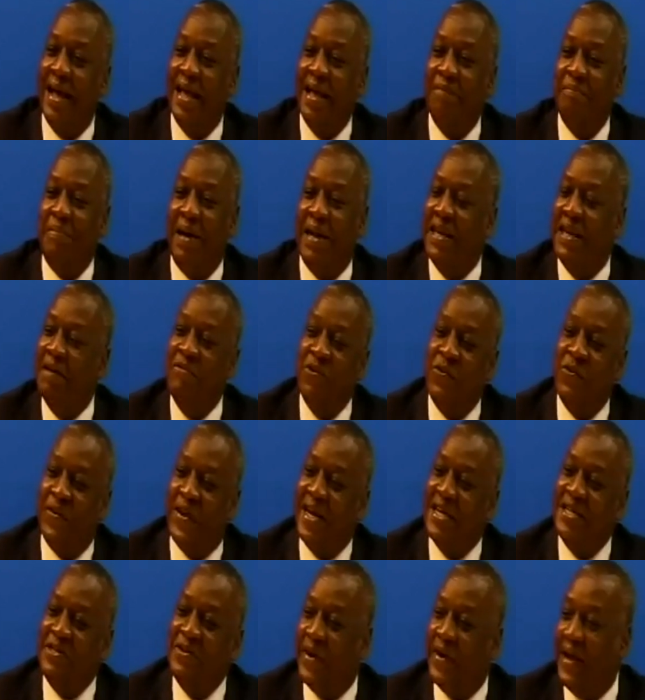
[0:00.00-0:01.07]
But if you
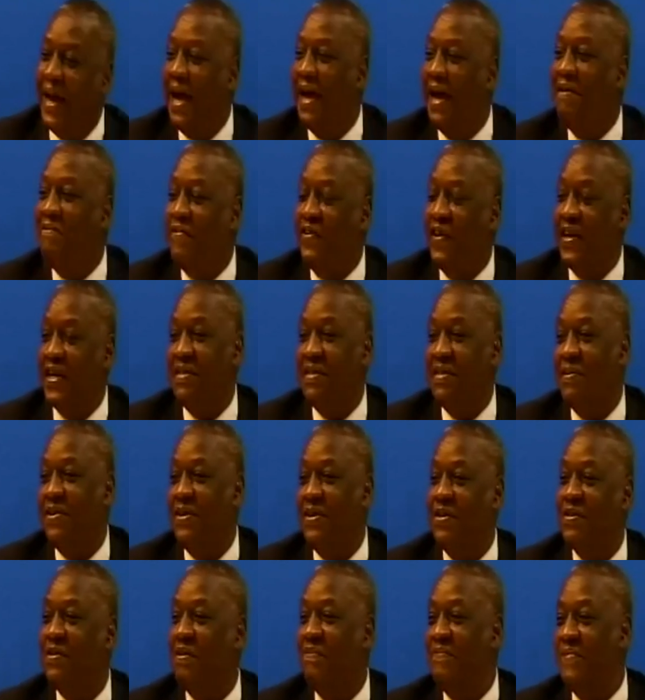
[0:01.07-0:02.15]
raise your hand first
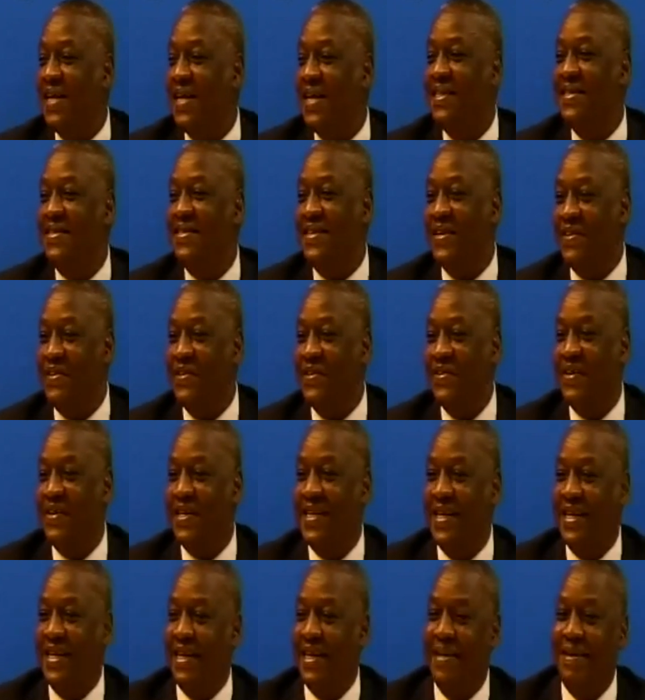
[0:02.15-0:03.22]
because of national
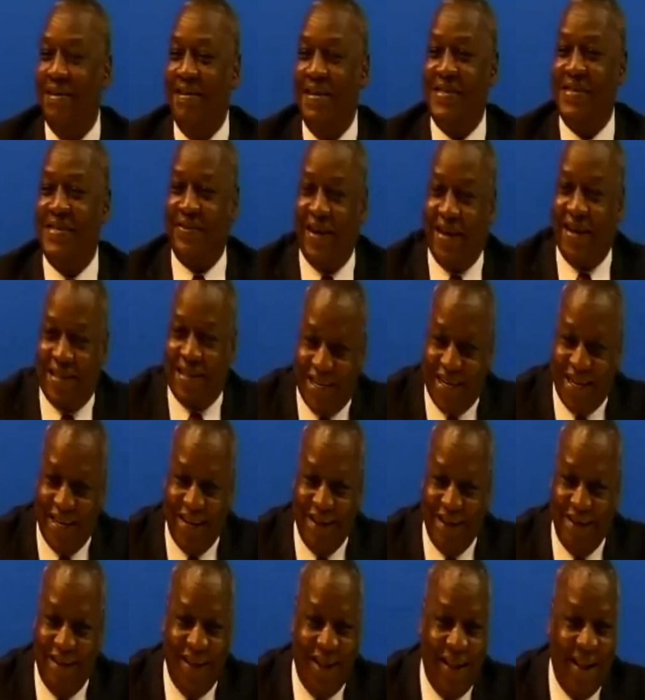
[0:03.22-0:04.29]
security strategy
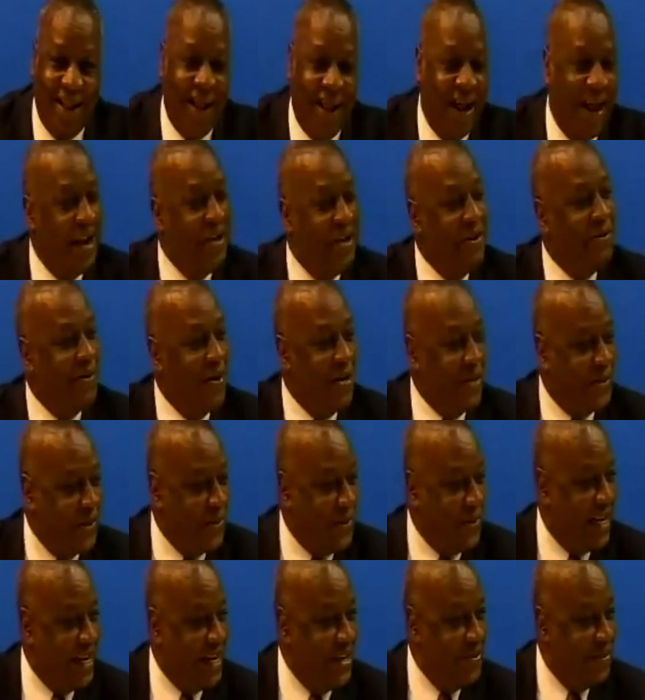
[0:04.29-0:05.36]
and you want to
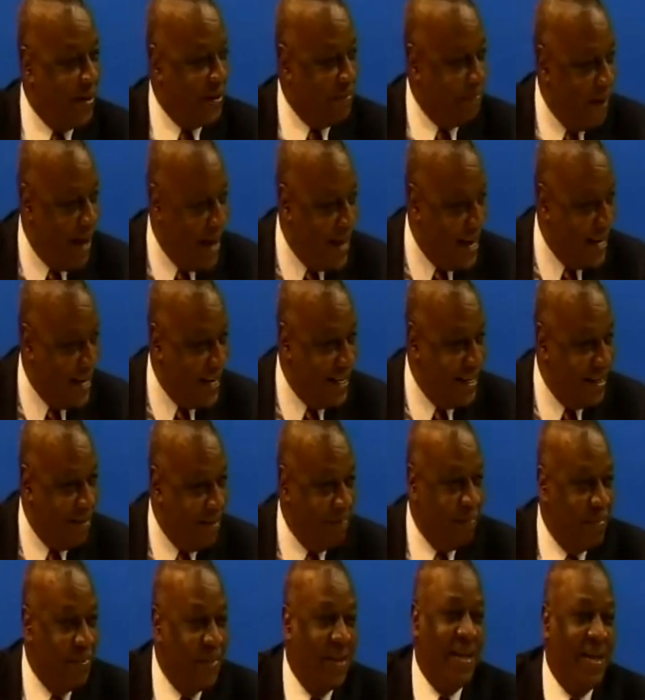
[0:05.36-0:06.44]
change your mind,
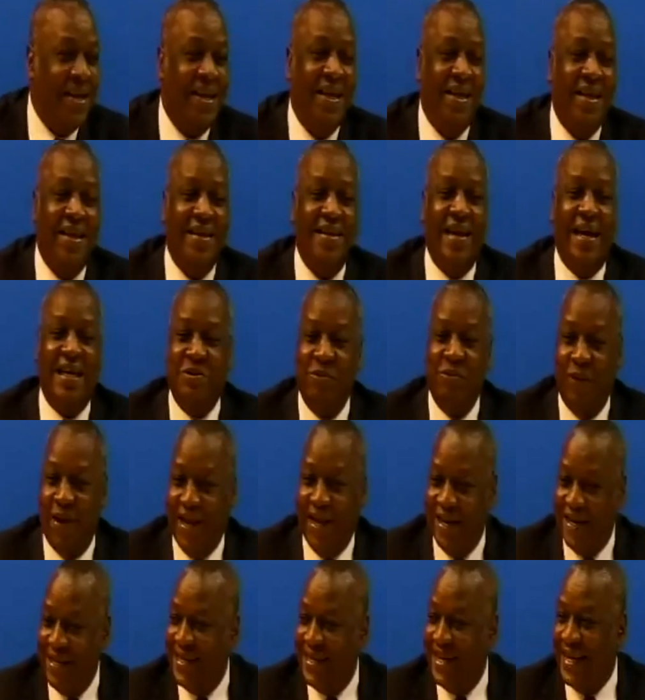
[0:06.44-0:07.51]
just
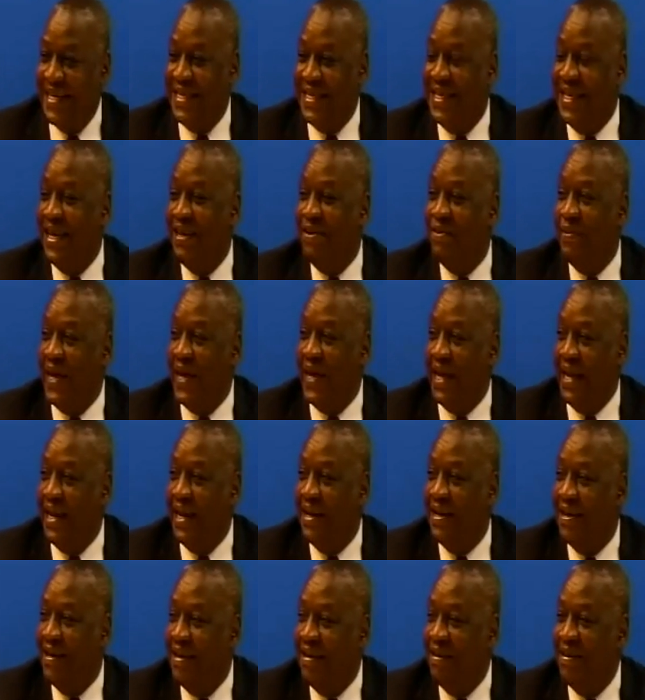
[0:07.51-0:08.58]
wait until we,
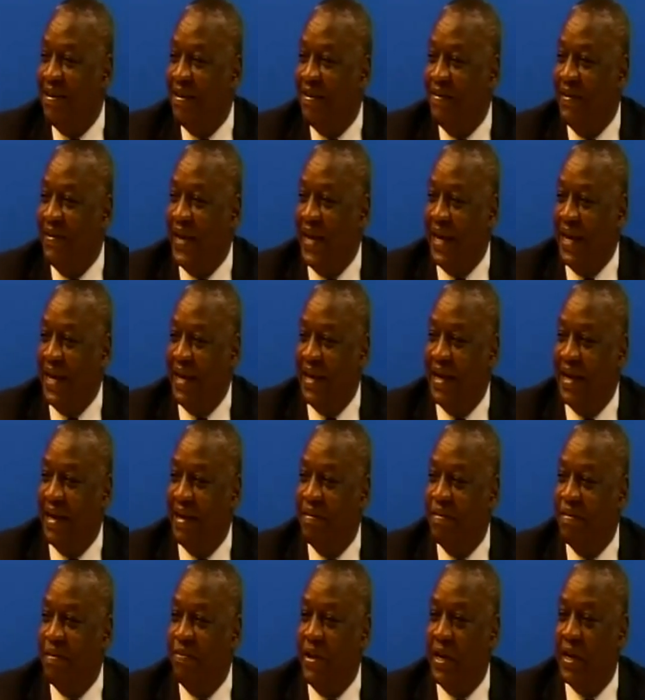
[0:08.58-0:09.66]
we, uh,
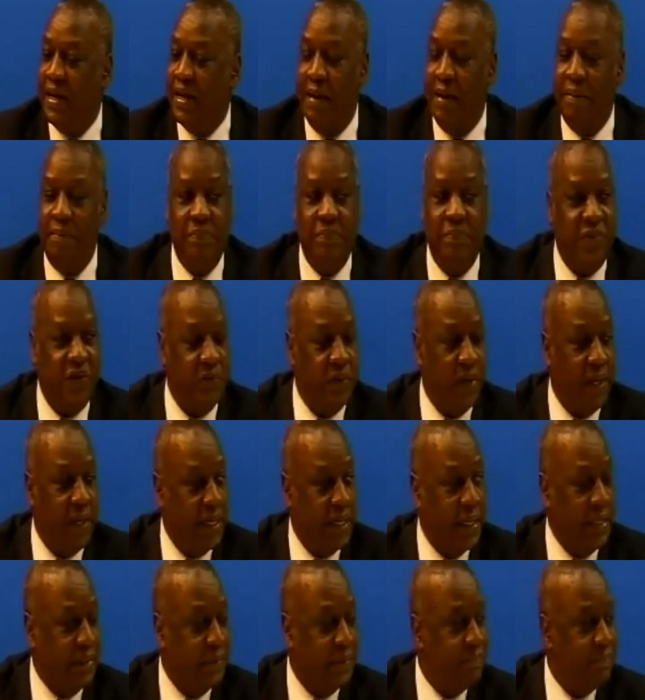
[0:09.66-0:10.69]
we come to the, uh,